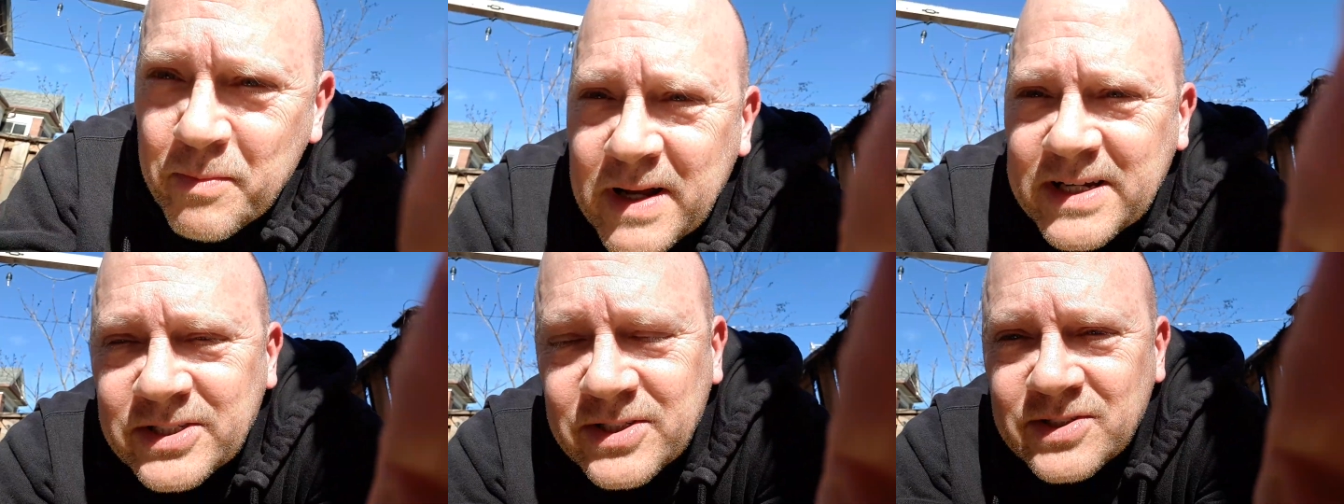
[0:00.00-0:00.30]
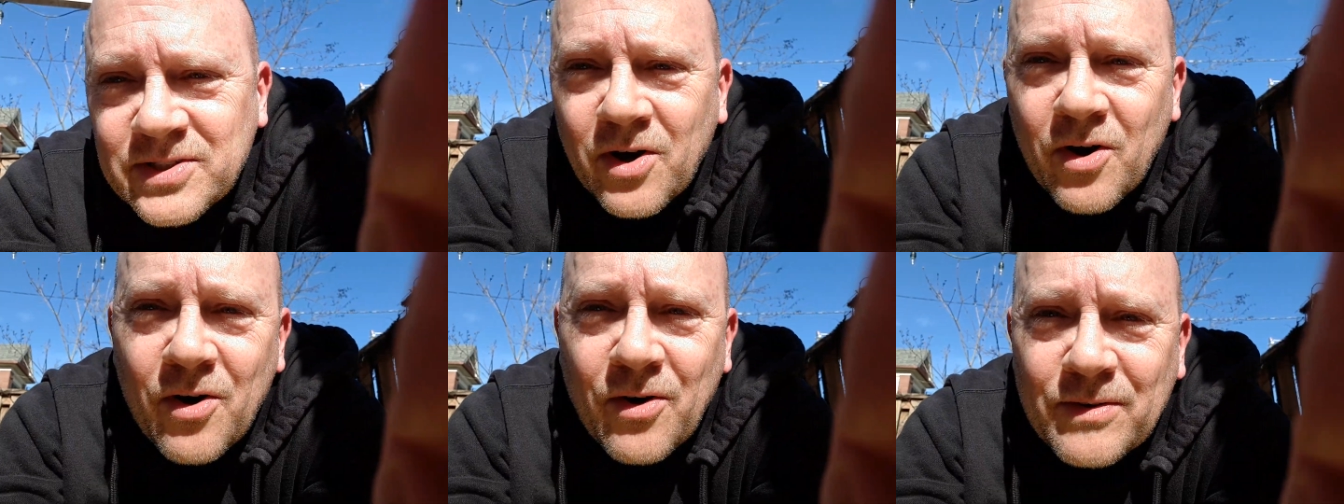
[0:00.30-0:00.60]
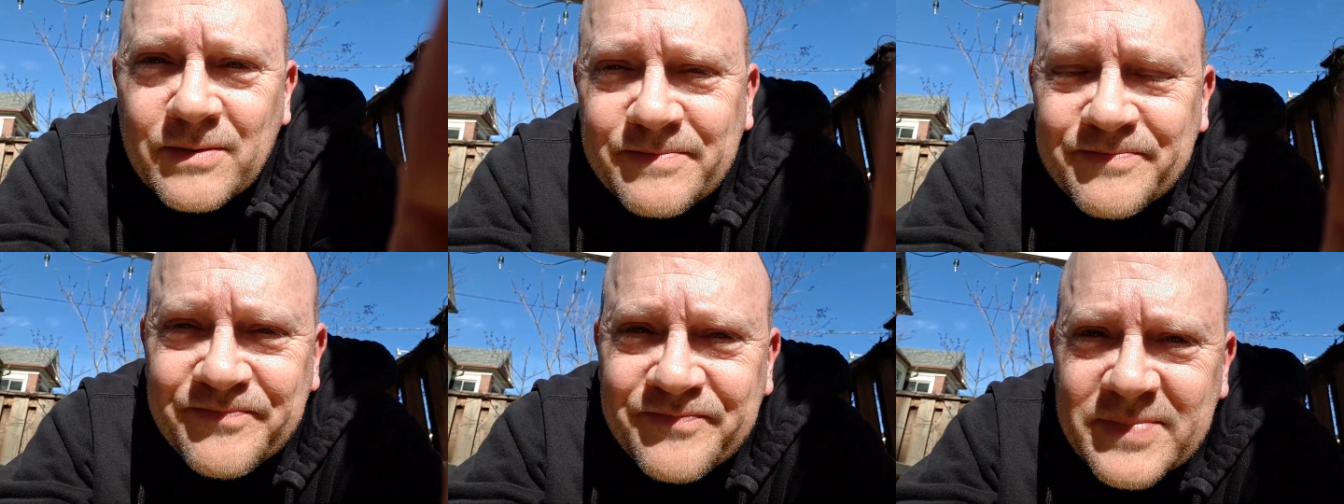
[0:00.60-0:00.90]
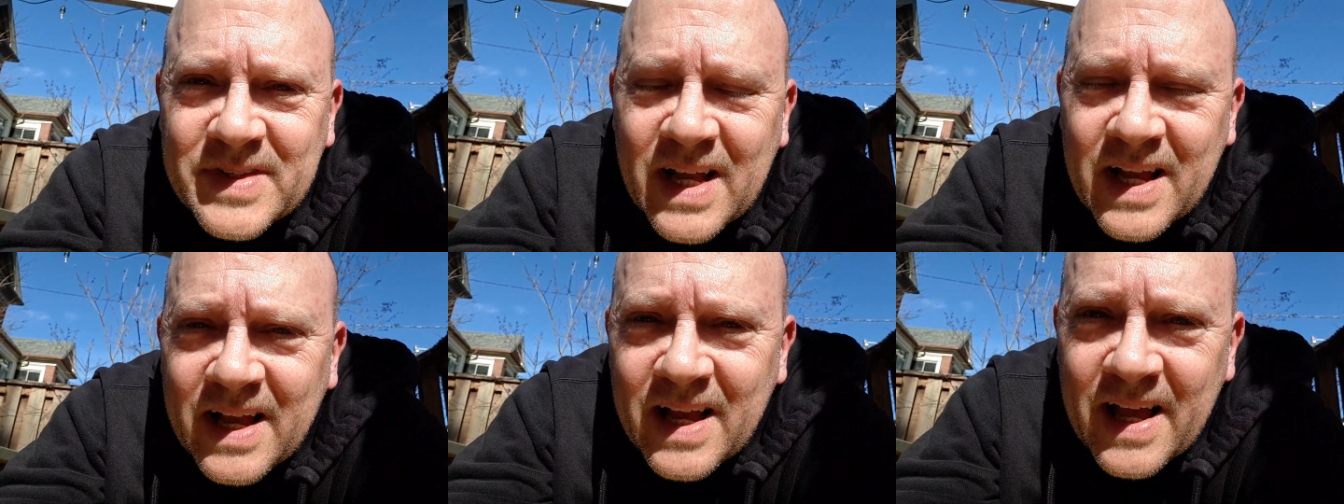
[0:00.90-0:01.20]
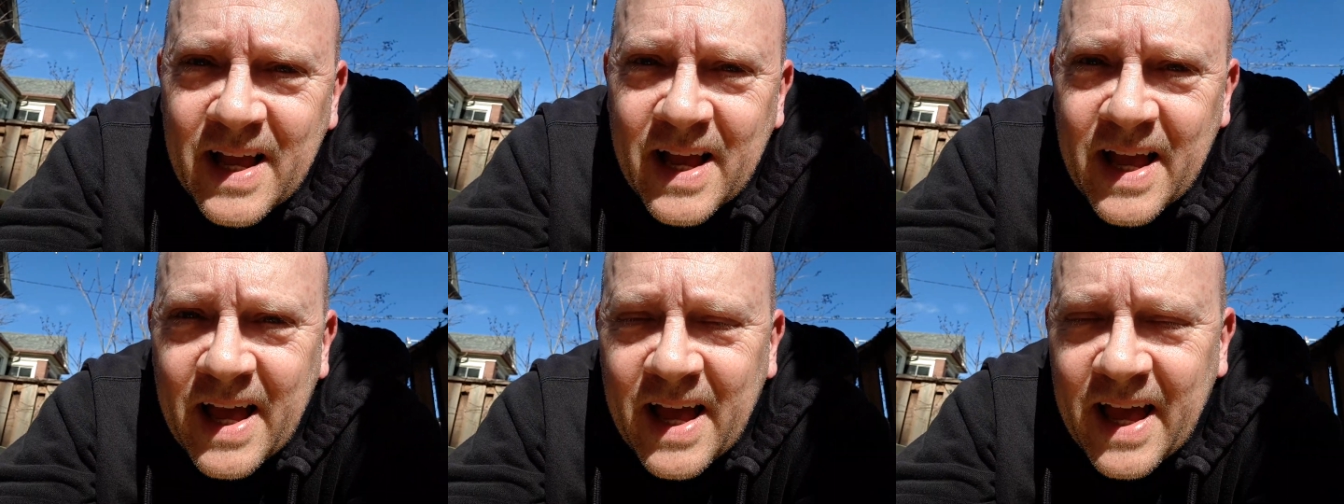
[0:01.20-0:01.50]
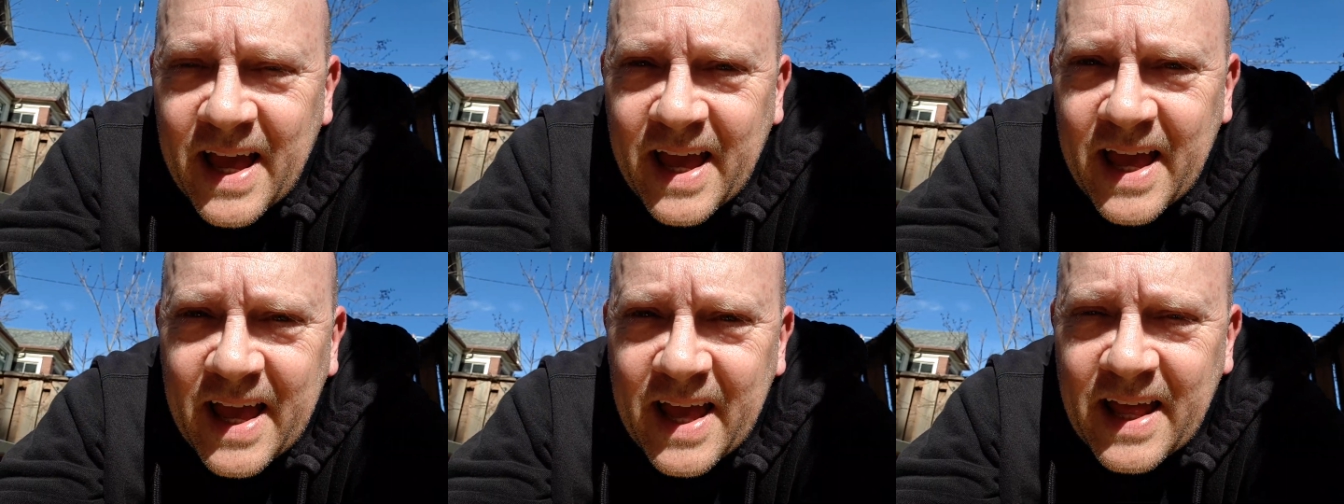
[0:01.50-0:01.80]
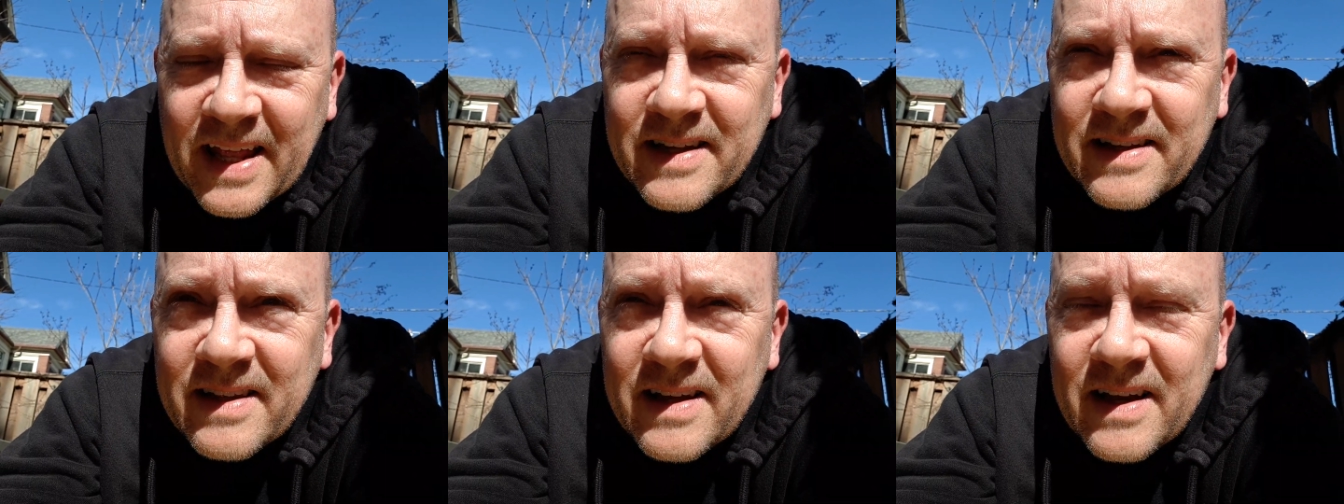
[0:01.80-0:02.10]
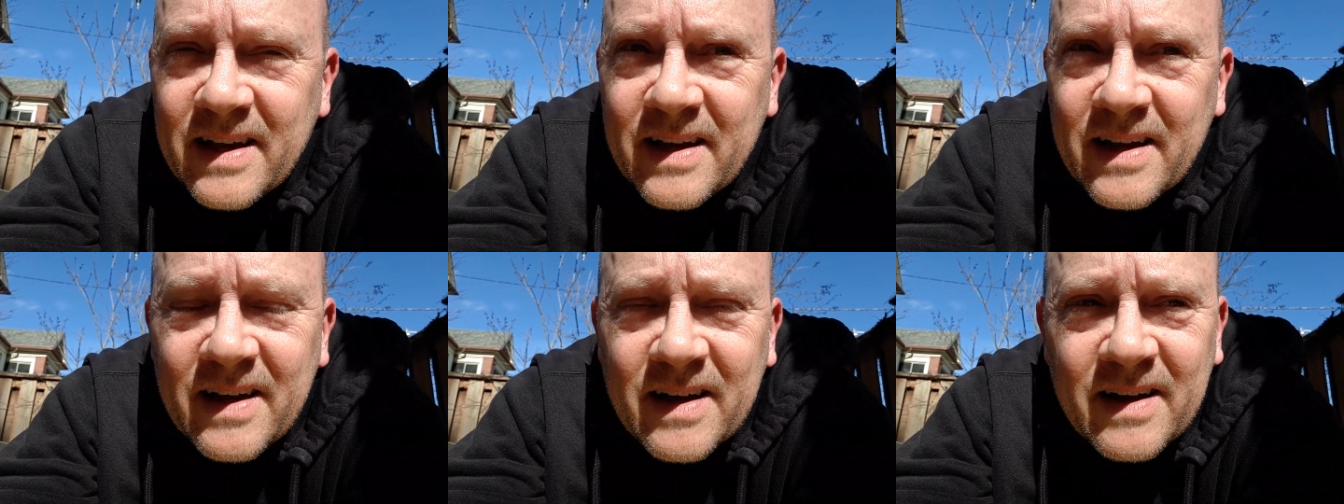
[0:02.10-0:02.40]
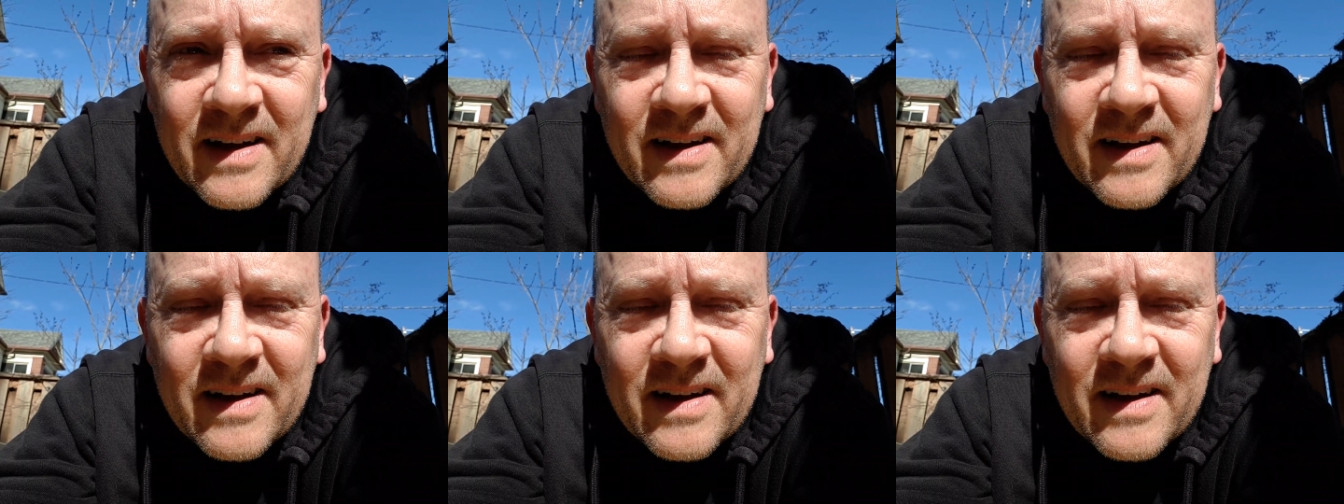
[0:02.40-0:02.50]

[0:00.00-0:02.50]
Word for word: much at all. And uh,